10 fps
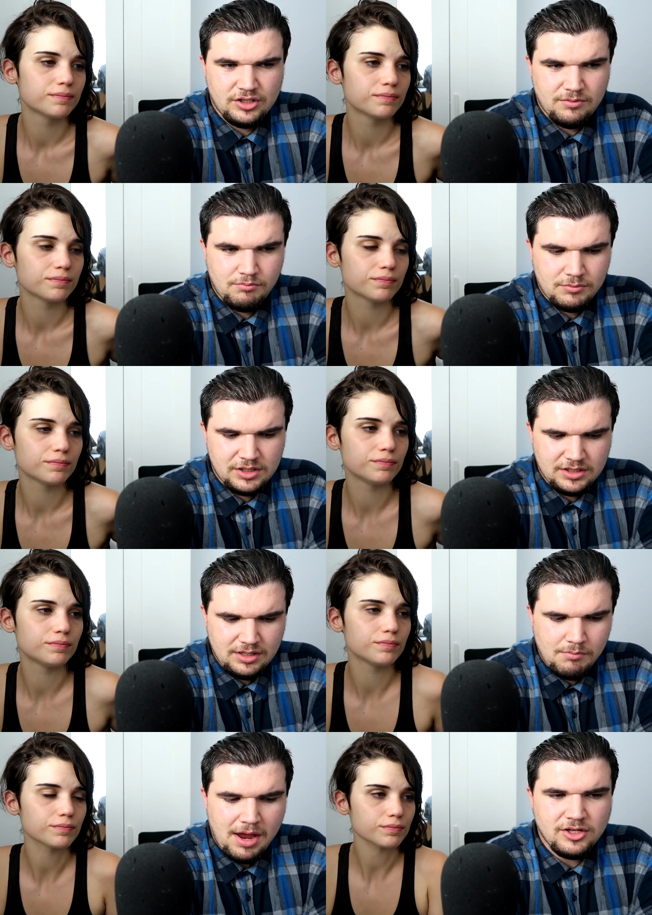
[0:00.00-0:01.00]
Speaker 1: just, just
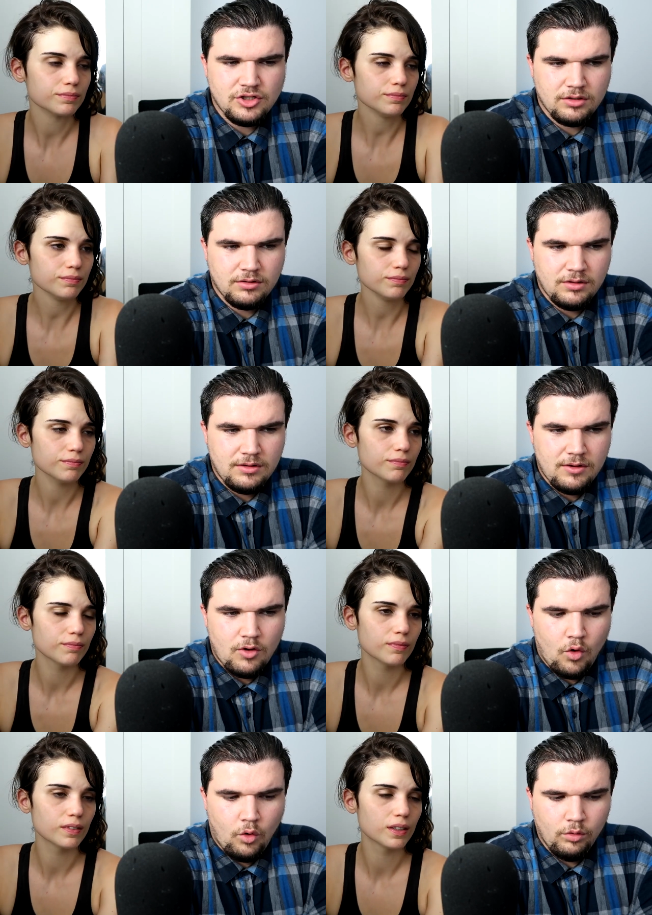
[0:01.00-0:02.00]
imagine
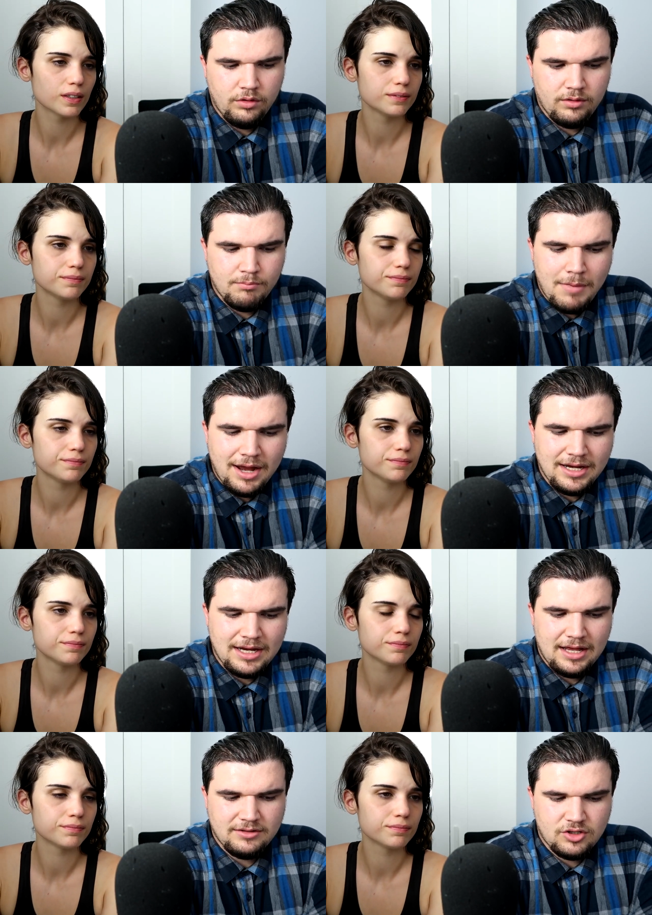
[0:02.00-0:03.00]
all the
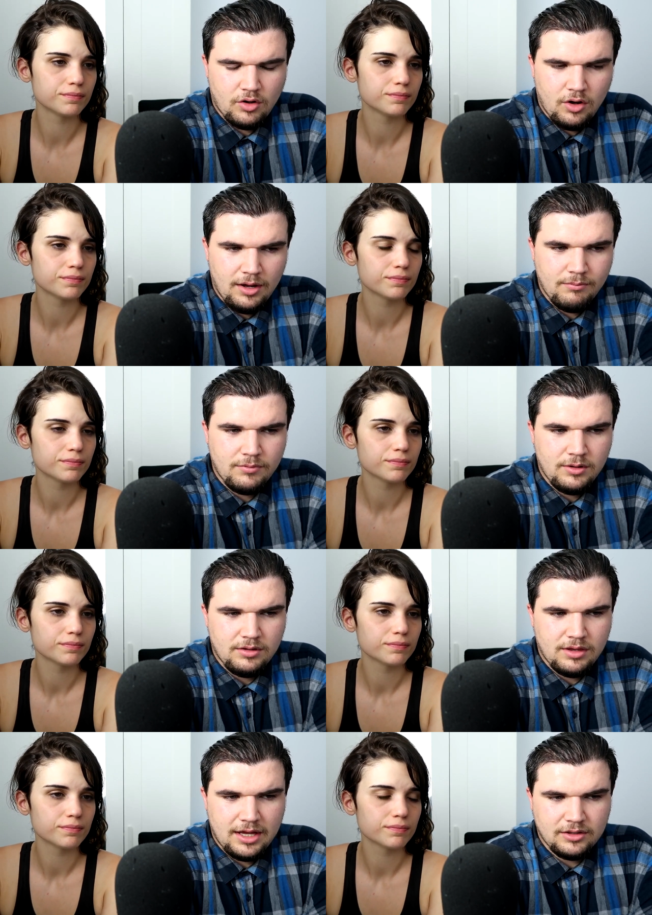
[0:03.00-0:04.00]
money and time
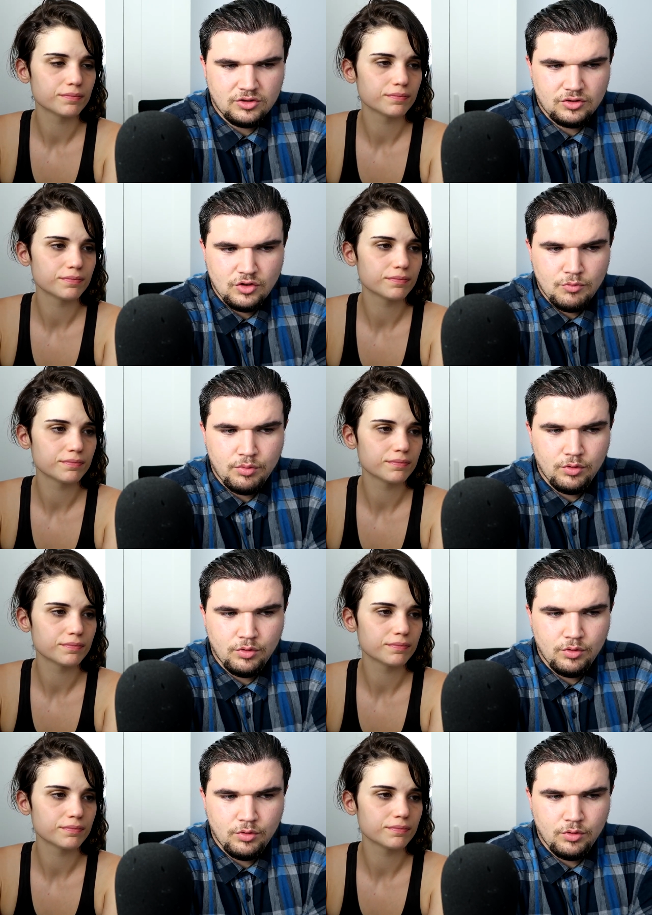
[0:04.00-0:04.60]
that you